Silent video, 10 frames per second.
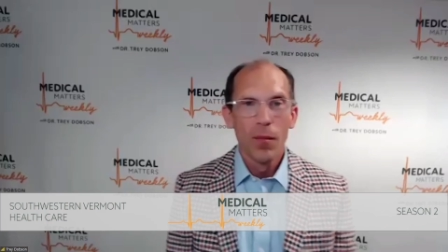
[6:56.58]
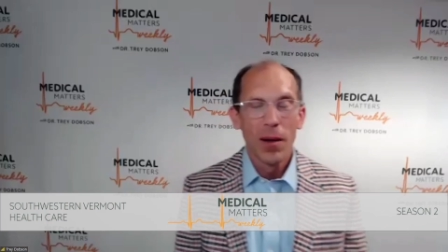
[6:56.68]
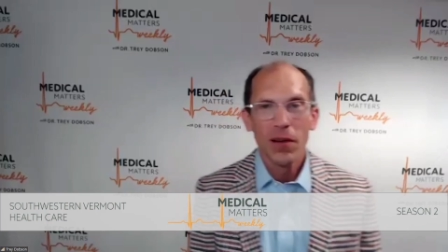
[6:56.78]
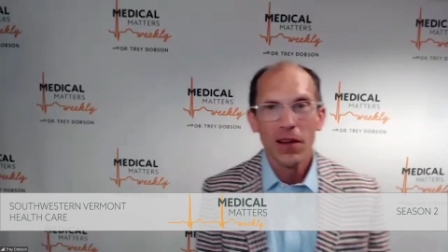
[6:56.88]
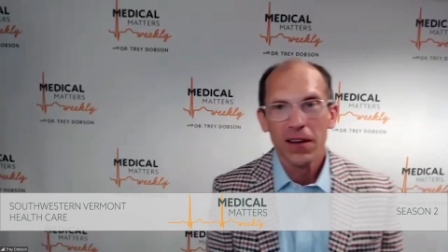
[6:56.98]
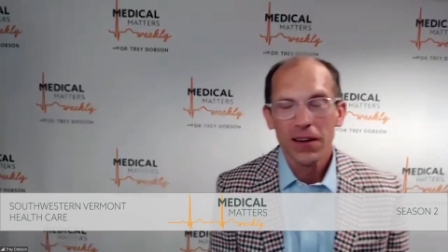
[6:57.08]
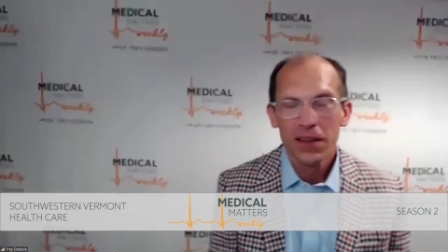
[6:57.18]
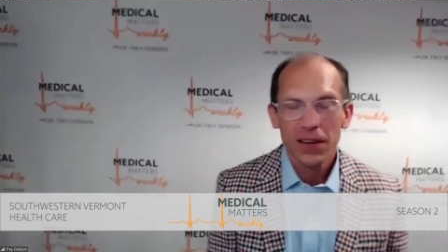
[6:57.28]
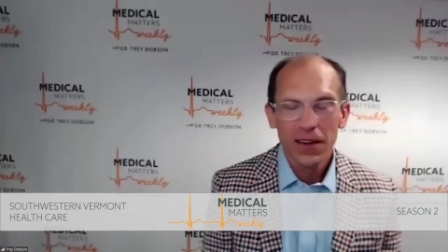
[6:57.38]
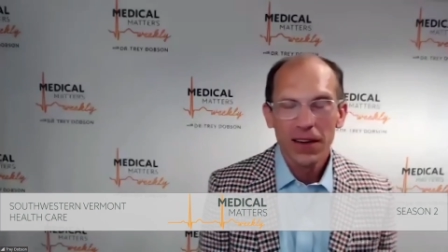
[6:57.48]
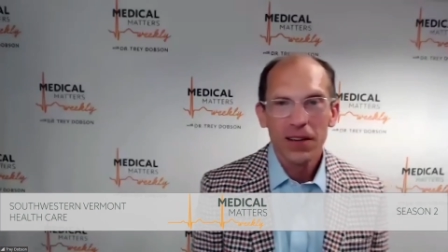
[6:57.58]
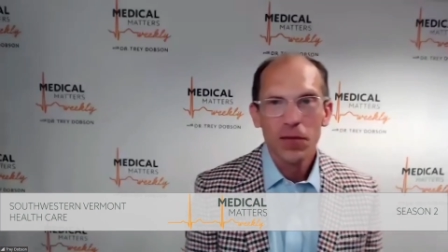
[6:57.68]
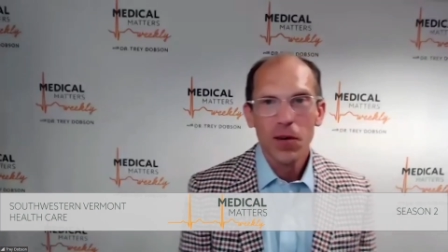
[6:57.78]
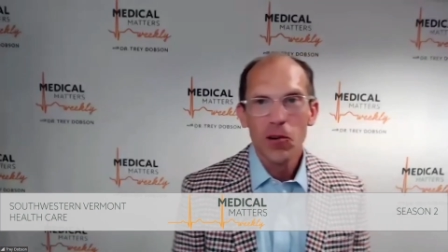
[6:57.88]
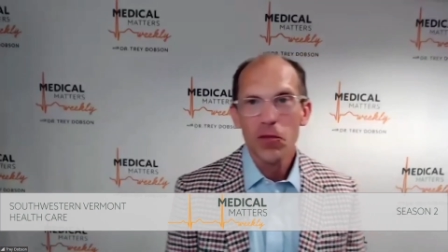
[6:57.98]
um, I'm going to uh,
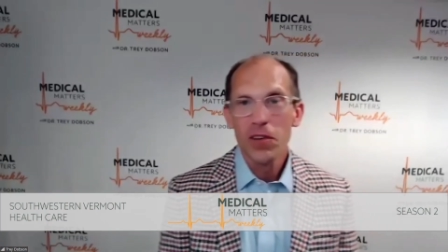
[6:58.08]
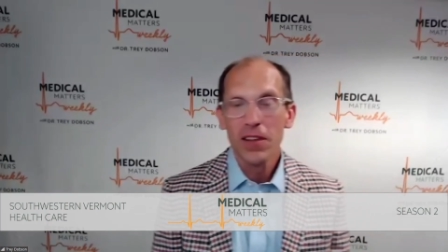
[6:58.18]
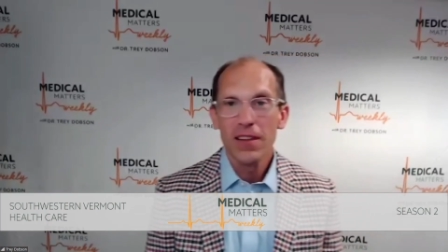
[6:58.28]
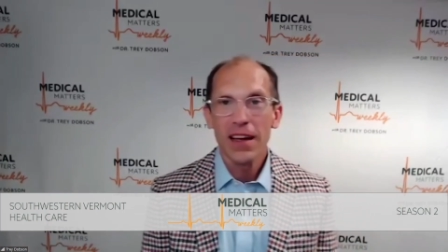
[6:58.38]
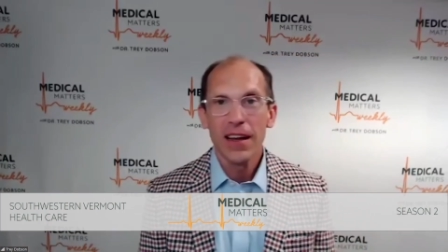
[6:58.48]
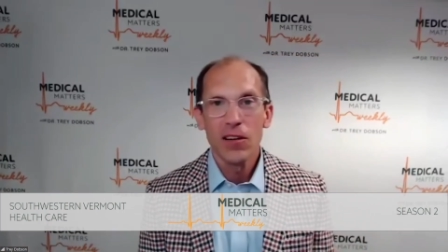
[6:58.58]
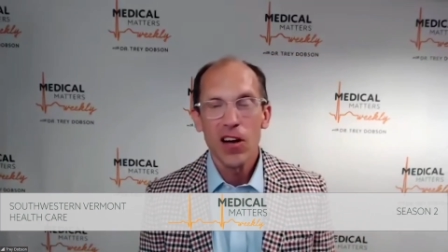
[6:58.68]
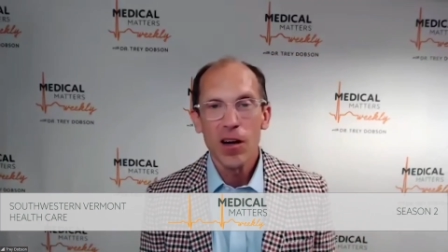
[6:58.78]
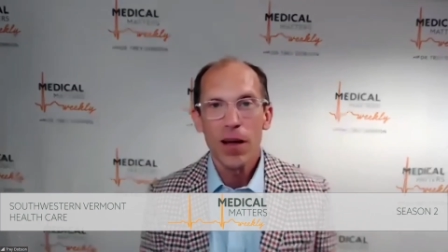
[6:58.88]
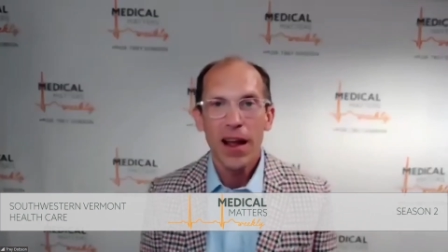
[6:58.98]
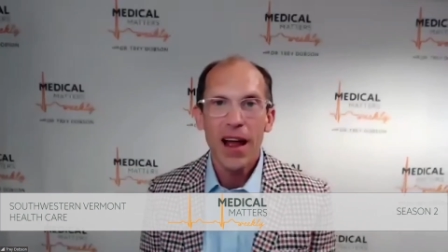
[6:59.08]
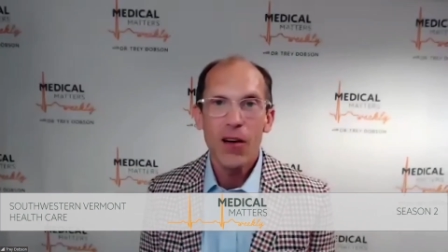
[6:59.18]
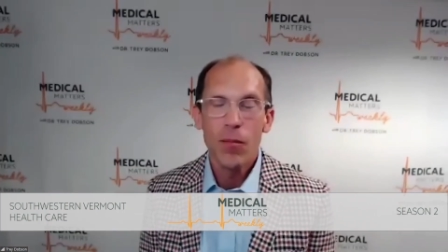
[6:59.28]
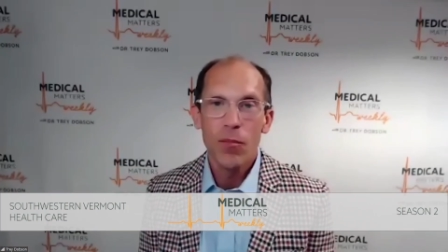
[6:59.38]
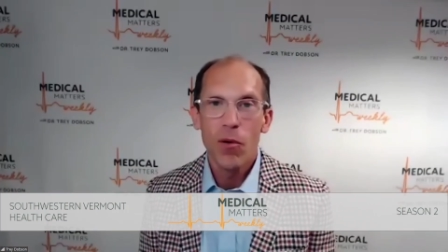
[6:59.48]
diverge for just a second and talk about
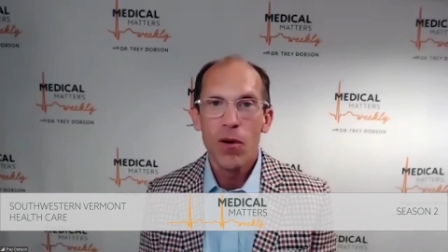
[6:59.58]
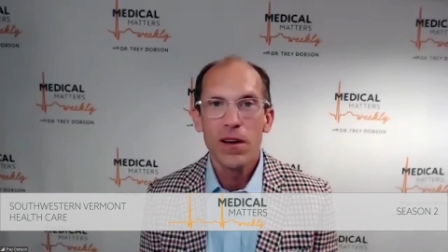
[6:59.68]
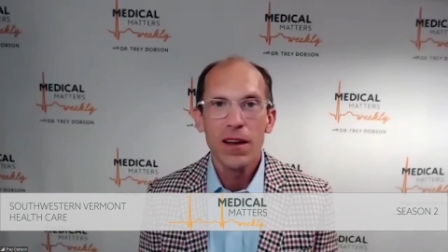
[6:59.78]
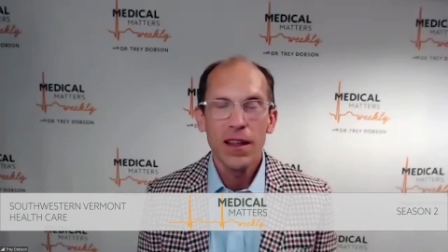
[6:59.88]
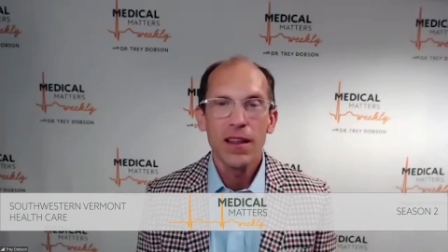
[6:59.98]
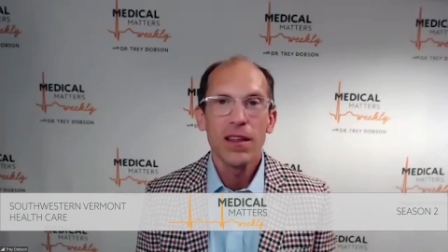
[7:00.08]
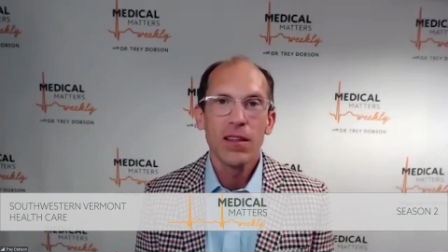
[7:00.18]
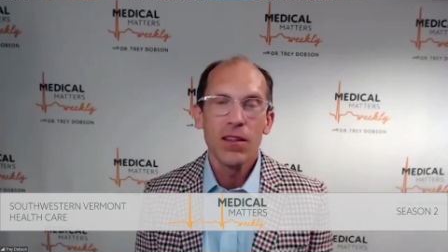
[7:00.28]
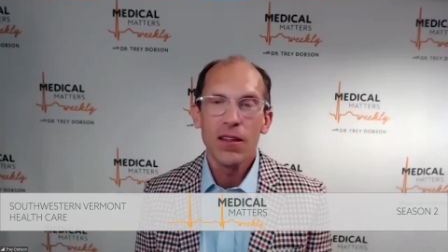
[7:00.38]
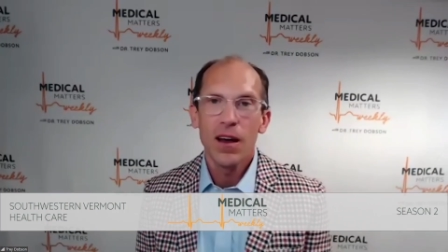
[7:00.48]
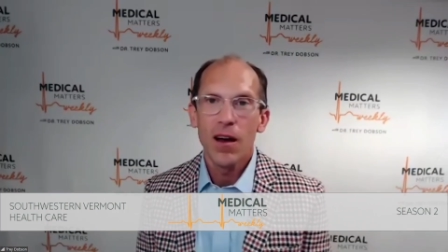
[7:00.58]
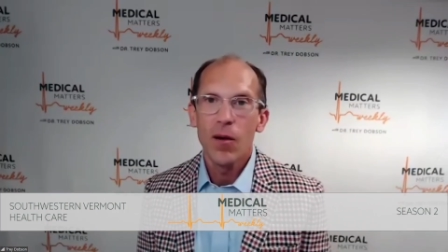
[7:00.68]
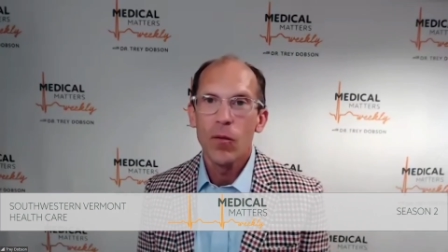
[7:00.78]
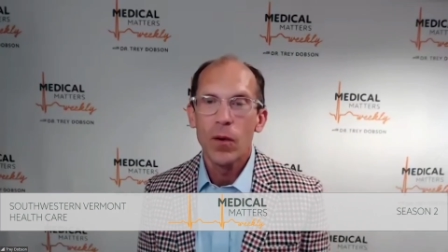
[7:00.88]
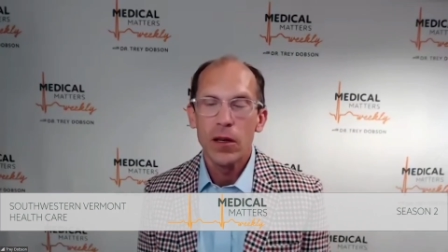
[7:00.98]
how important it is
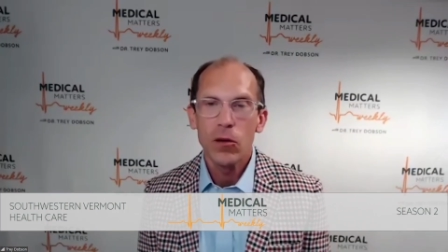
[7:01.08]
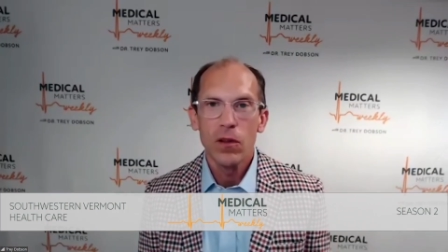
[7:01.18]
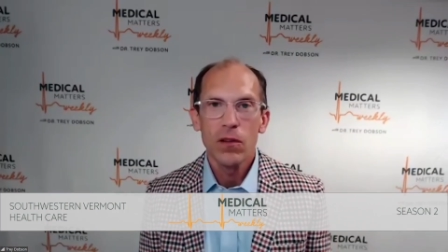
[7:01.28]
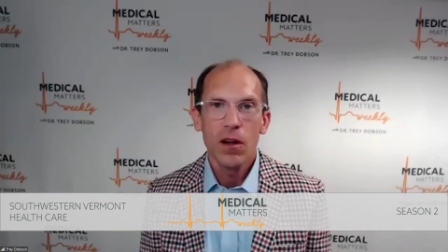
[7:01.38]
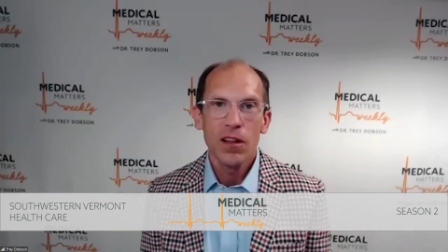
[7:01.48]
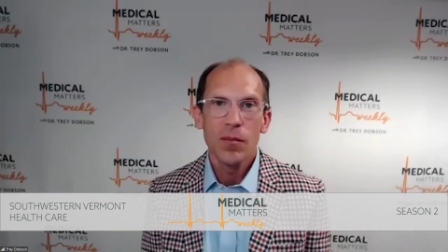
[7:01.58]
uh, when you just